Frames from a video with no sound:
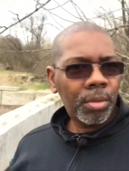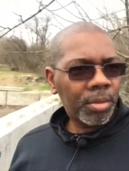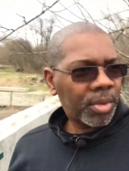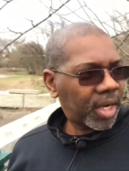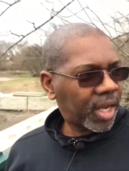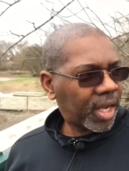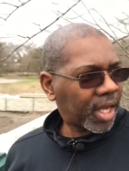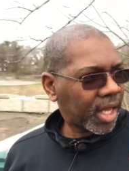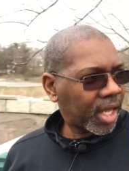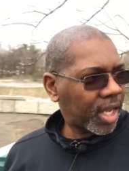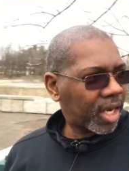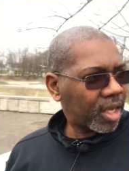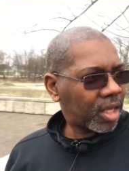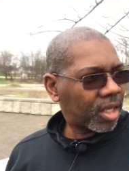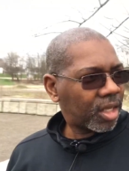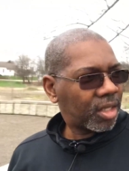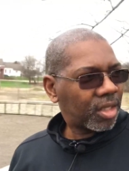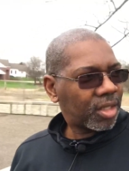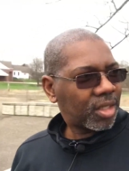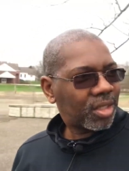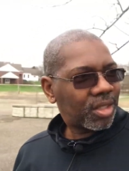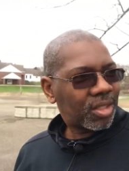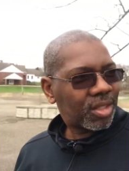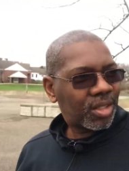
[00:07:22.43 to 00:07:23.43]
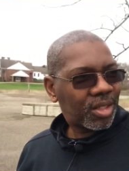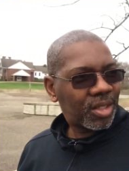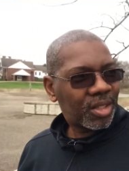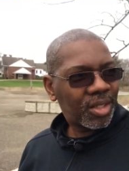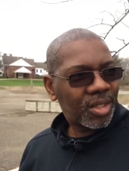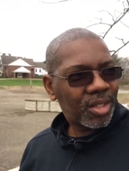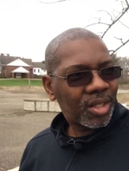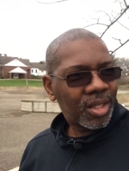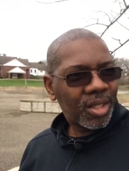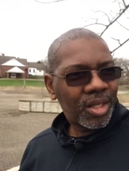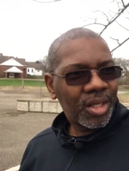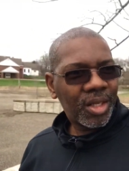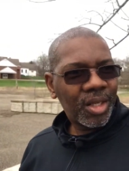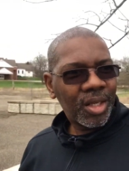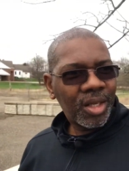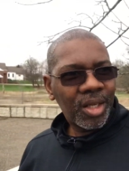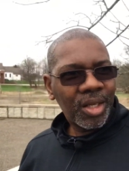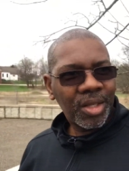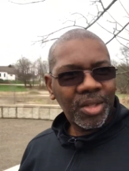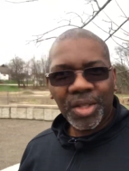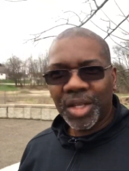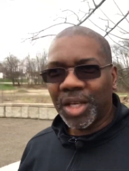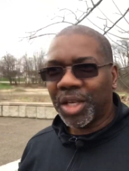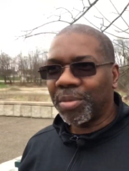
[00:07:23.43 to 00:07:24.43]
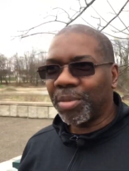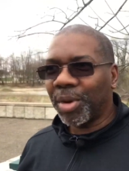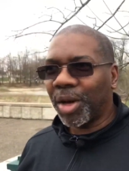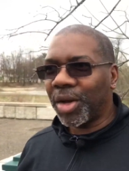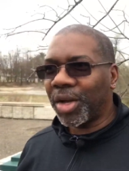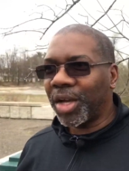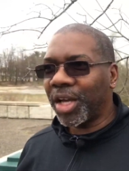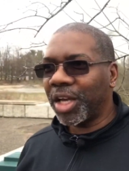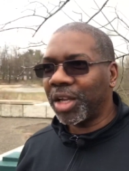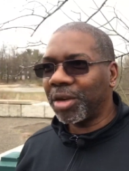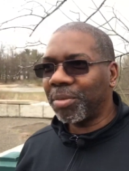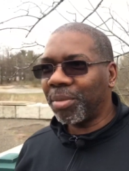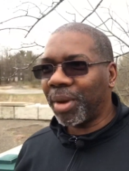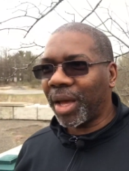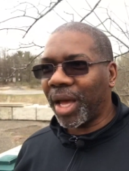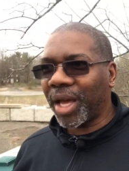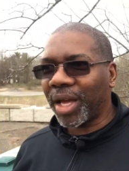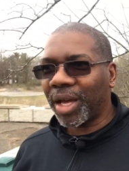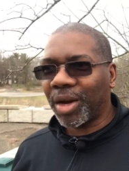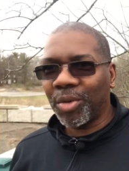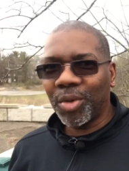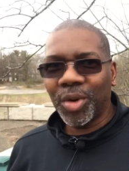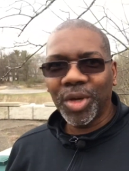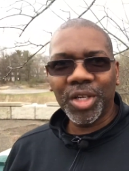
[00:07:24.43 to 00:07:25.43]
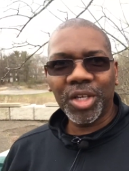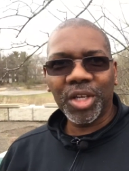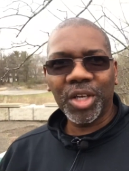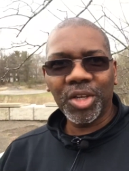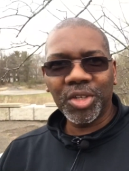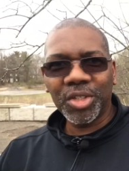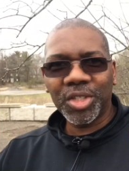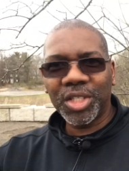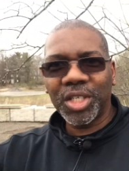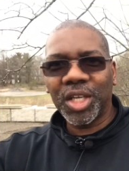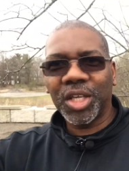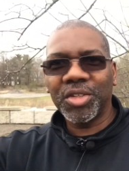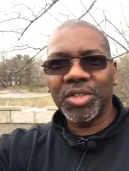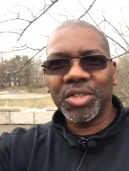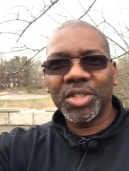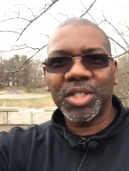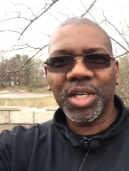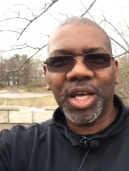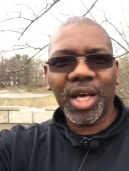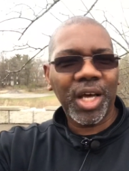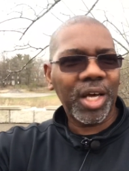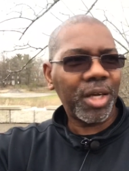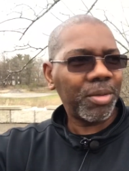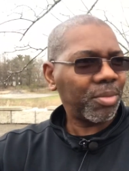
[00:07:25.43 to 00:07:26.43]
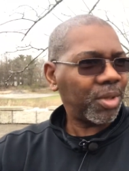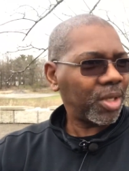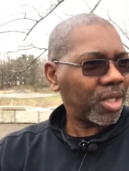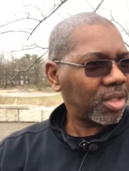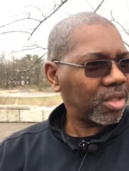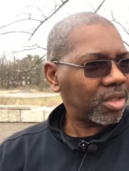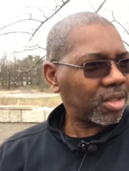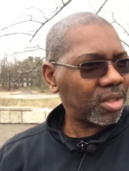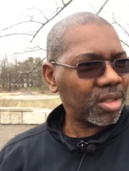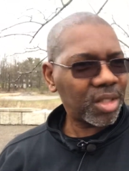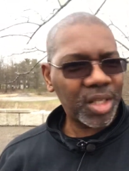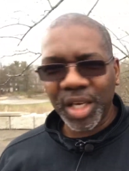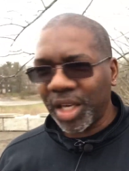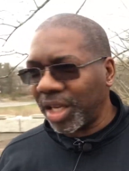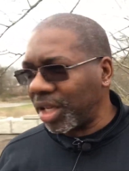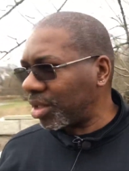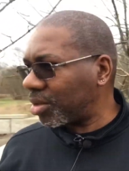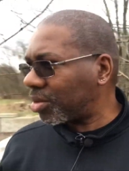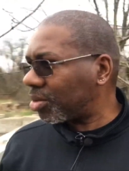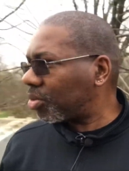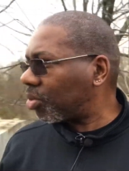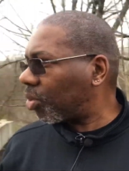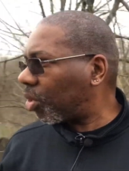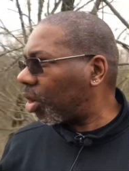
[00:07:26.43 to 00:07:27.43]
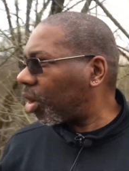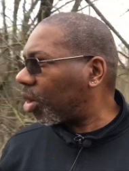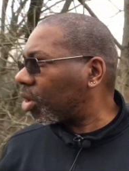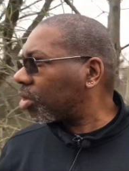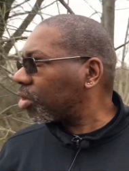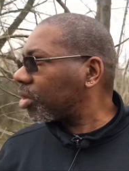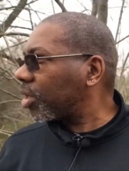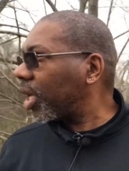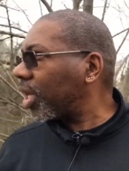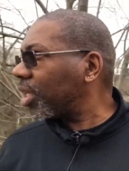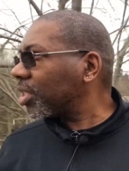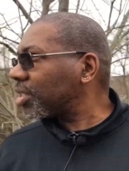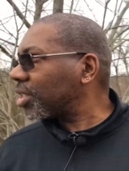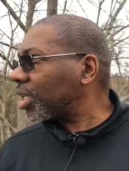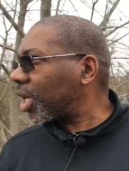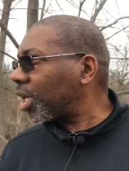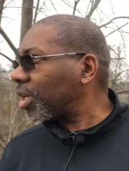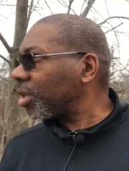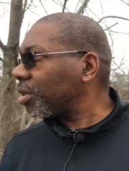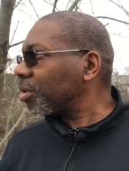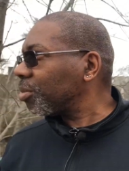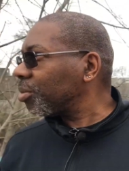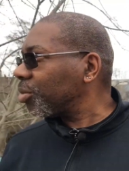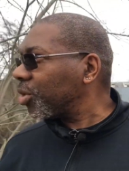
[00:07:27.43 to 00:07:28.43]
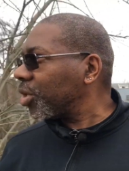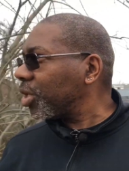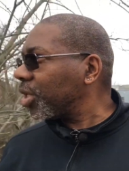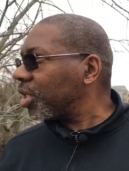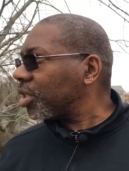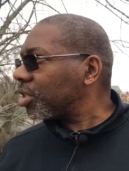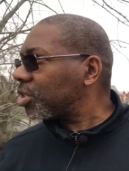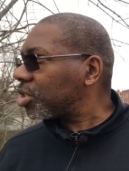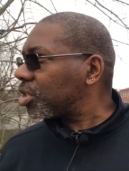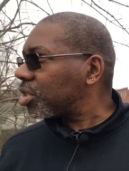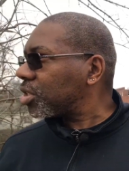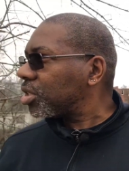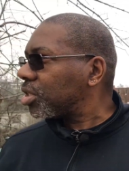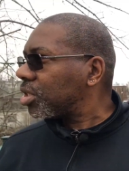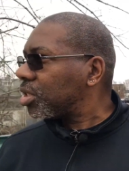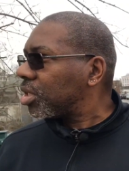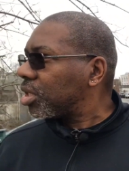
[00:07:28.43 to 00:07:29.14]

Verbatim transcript: But I gotta think about heading back. I wanted to go to the other side, but can't walk on that side of the bridge.